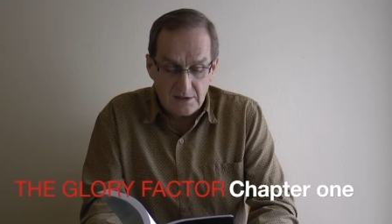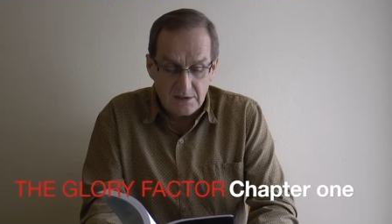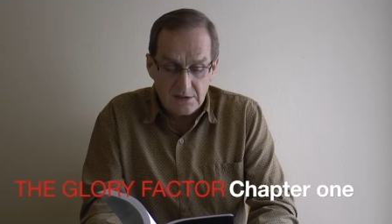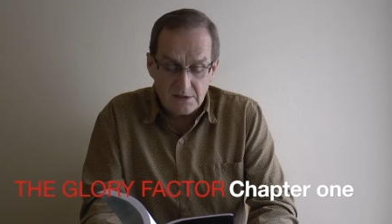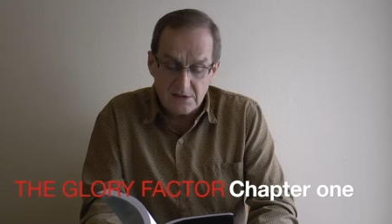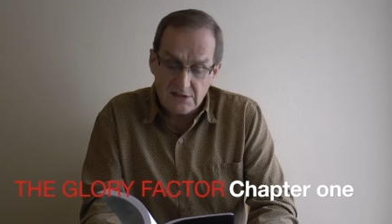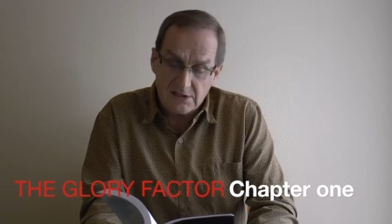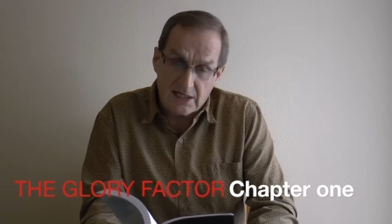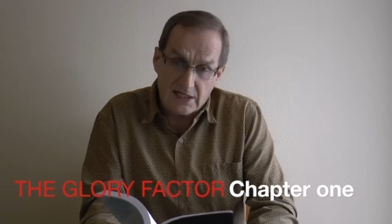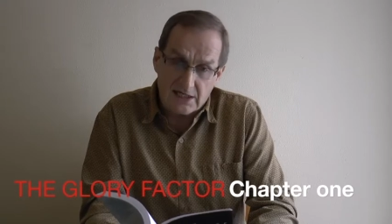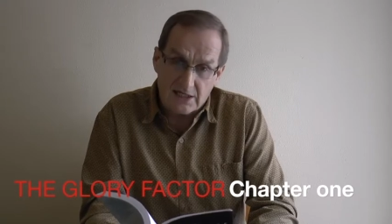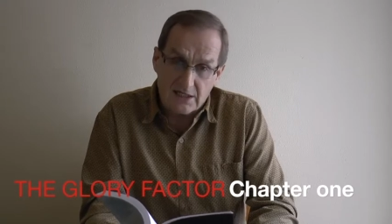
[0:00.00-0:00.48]

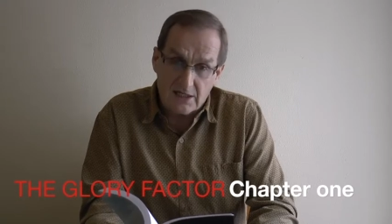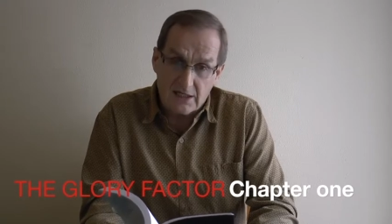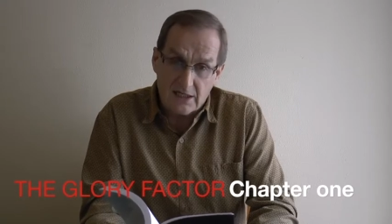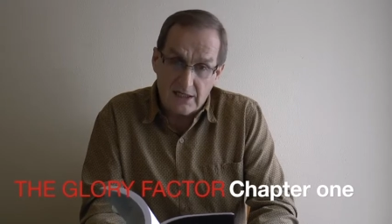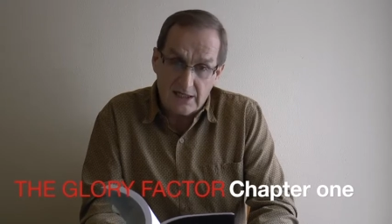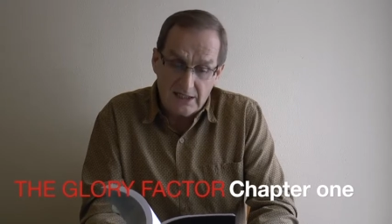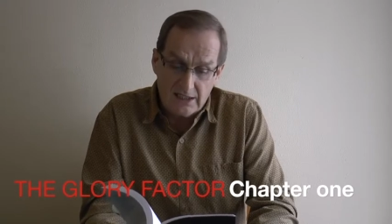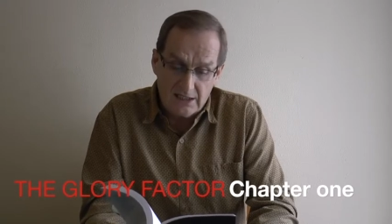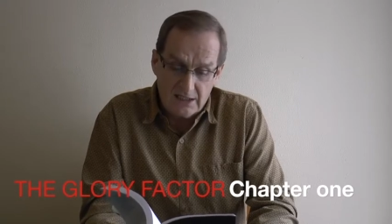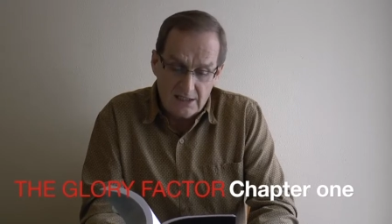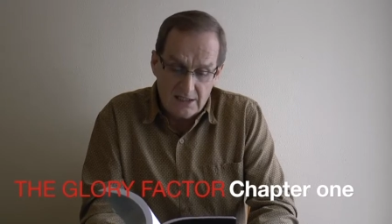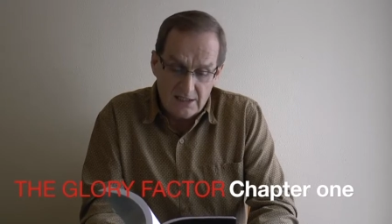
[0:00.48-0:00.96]

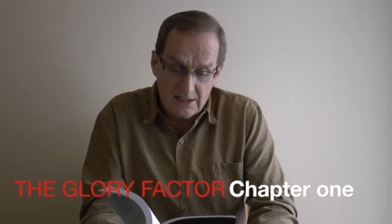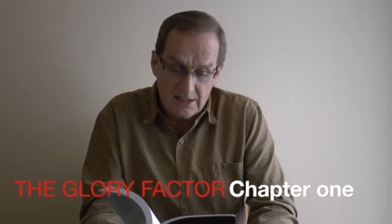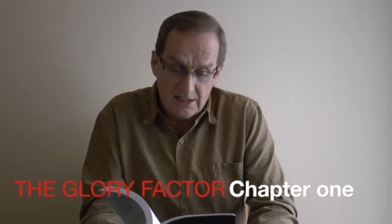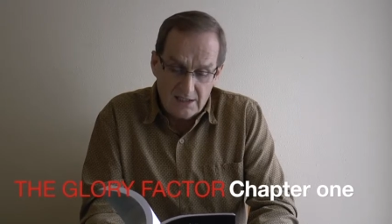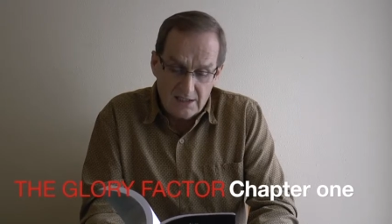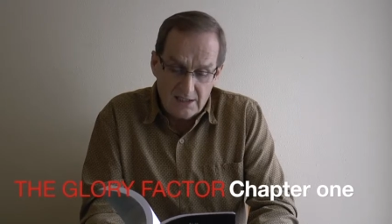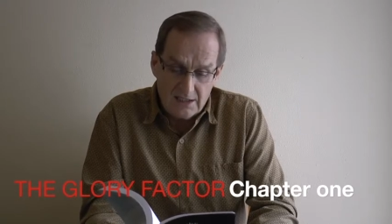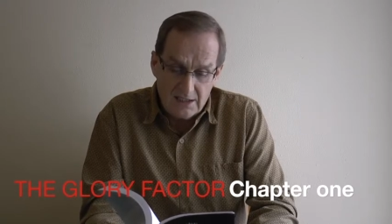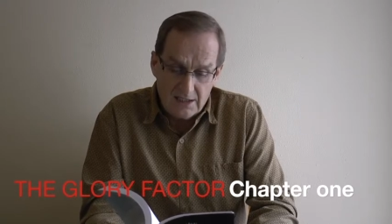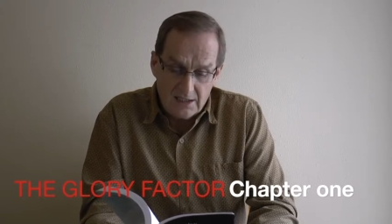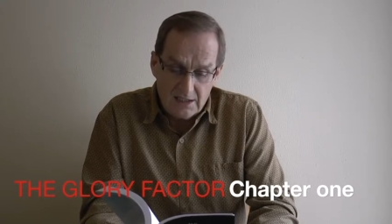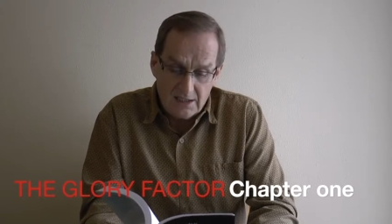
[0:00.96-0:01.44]
Secondly,
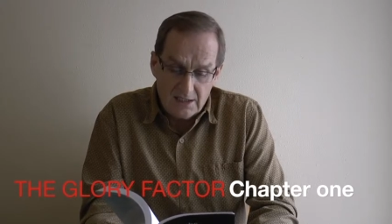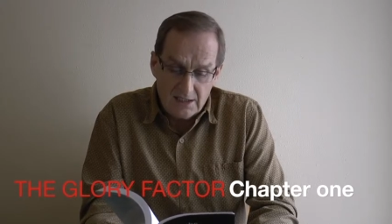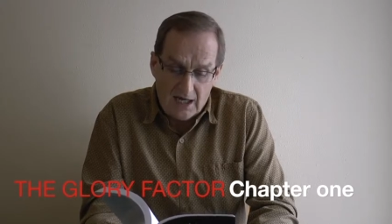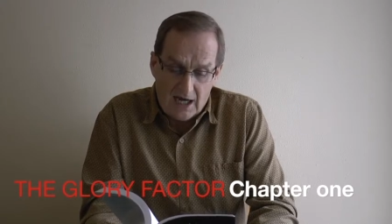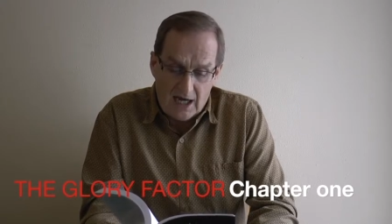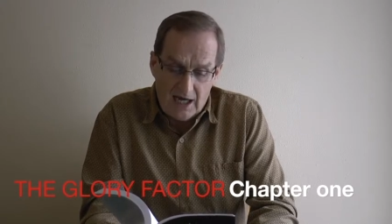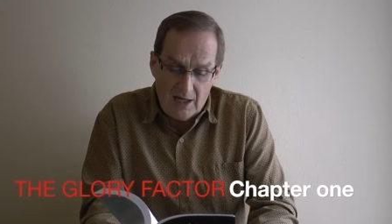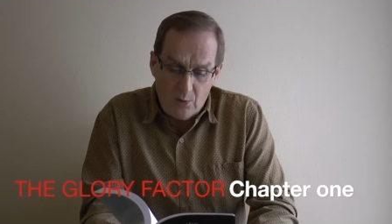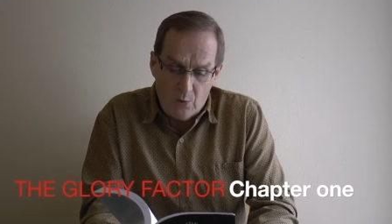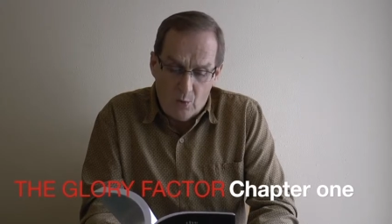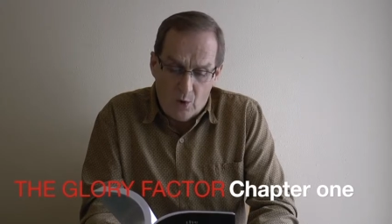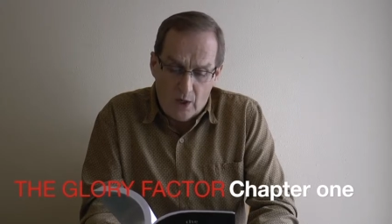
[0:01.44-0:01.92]

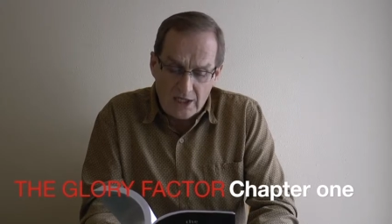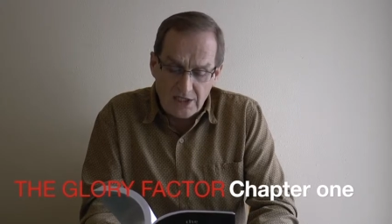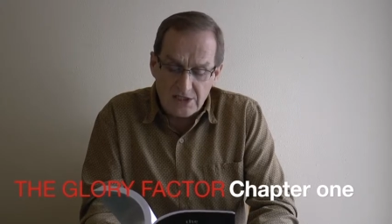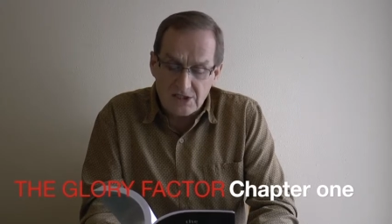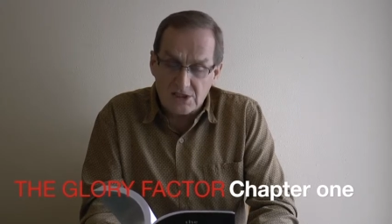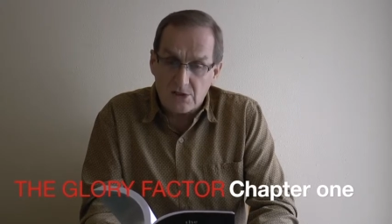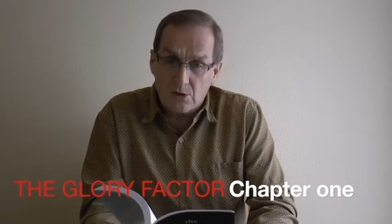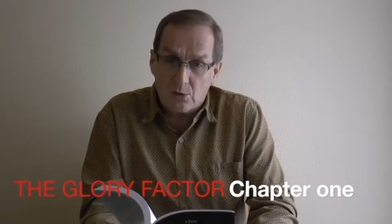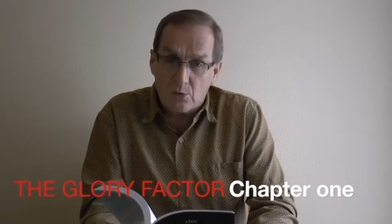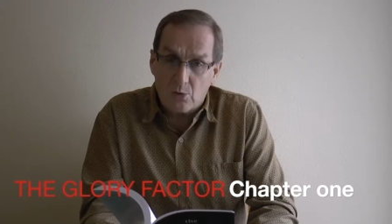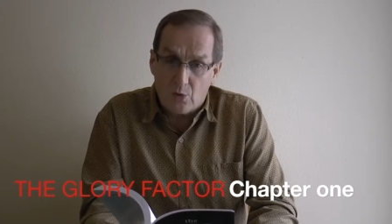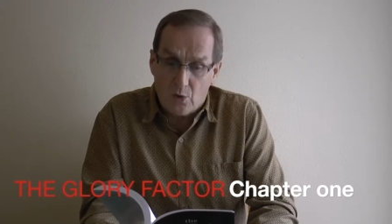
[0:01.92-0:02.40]
I
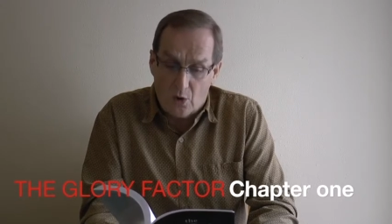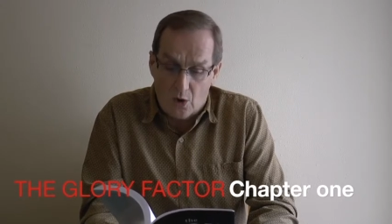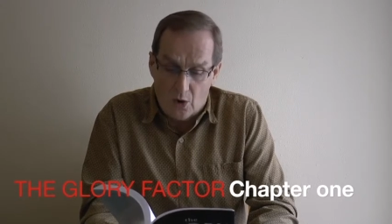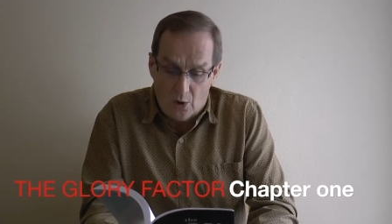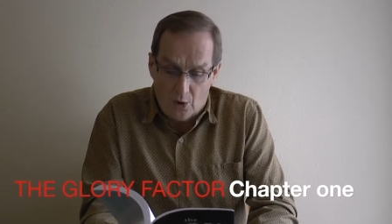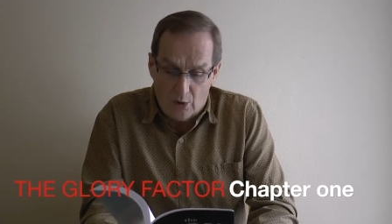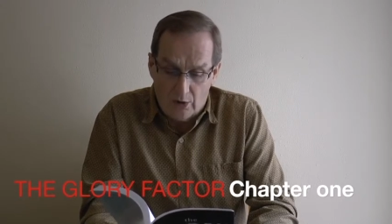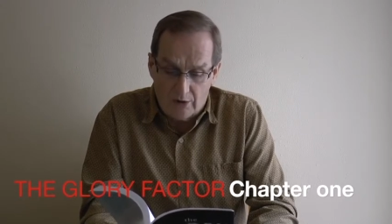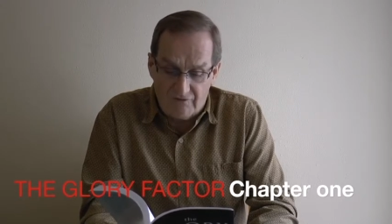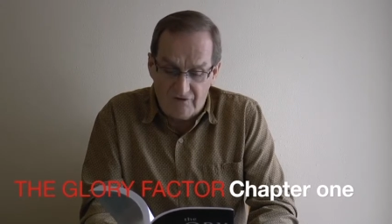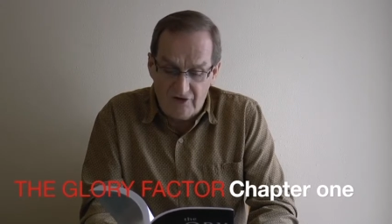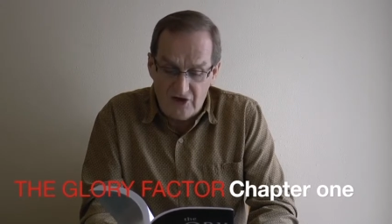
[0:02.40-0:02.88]
watched a
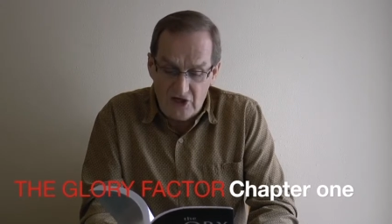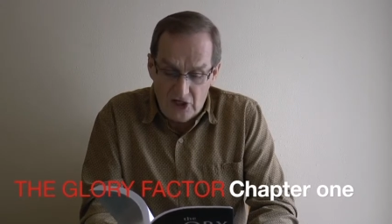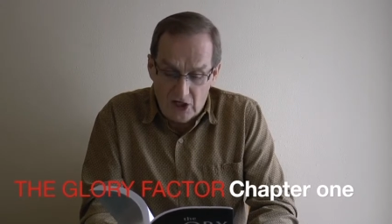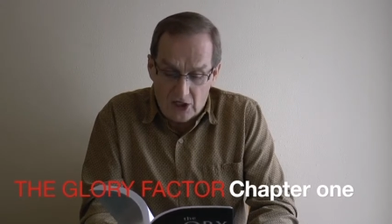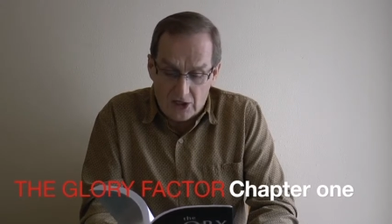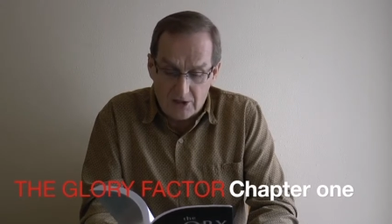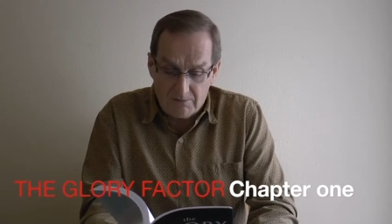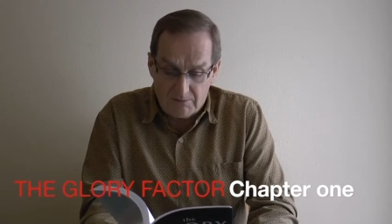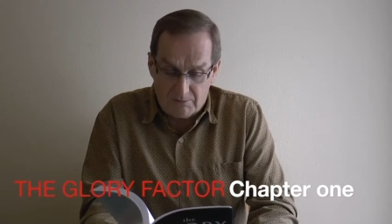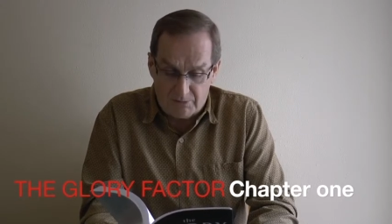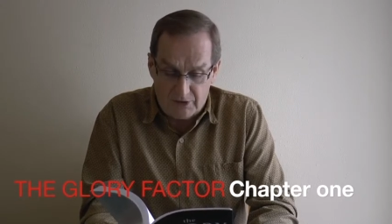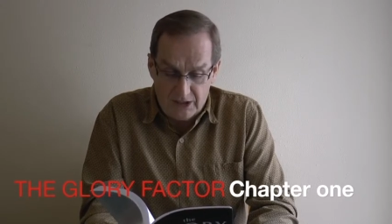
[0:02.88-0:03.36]
row of
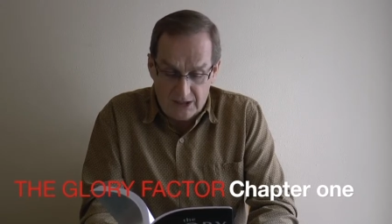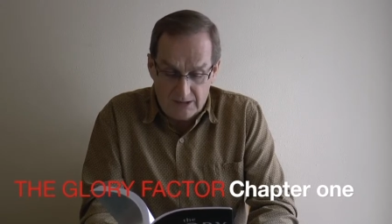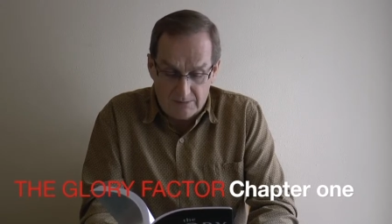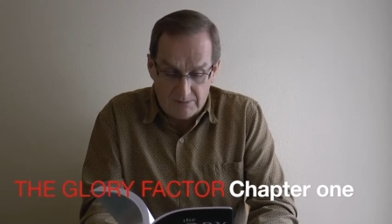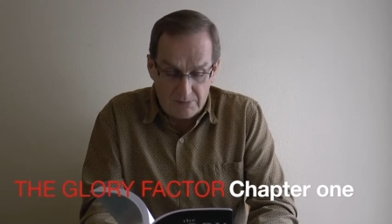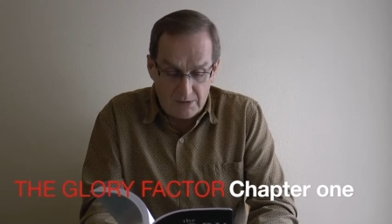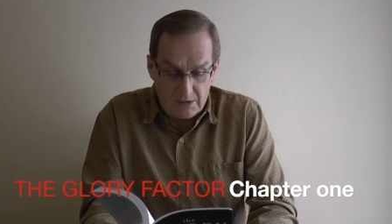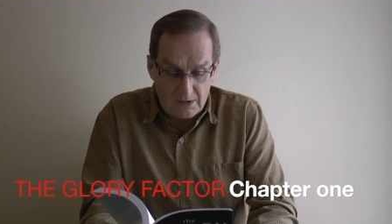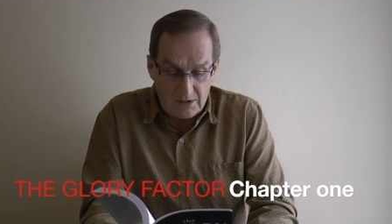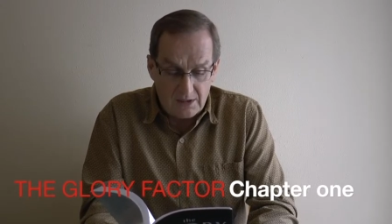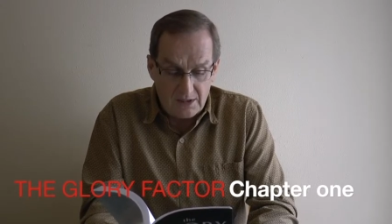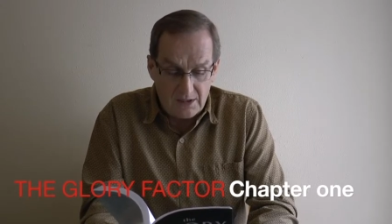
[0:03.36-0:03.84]
young
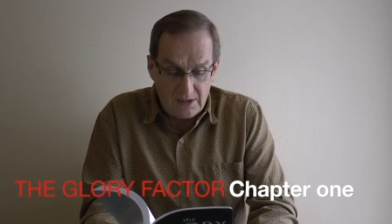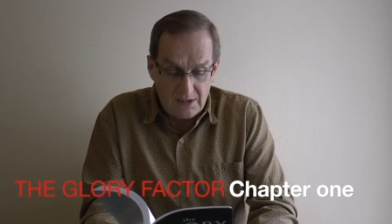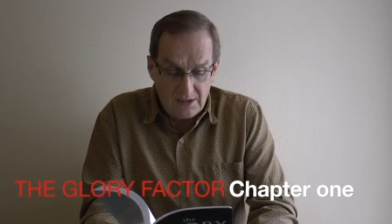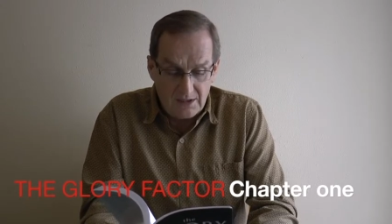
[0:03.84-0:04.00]
people,